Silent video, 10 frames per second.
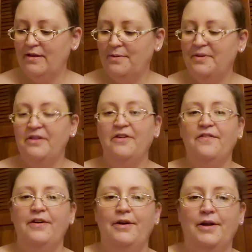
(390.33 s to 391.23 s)
I mean, they're
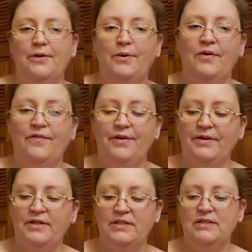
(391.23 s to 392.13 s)
very cool,
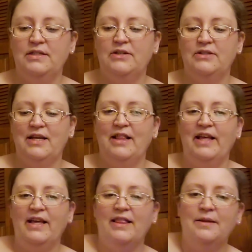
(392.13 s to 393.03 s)
very detailed. I
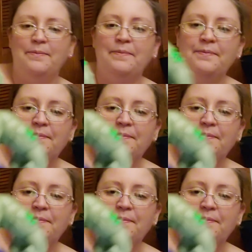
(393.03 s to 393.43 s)
like them.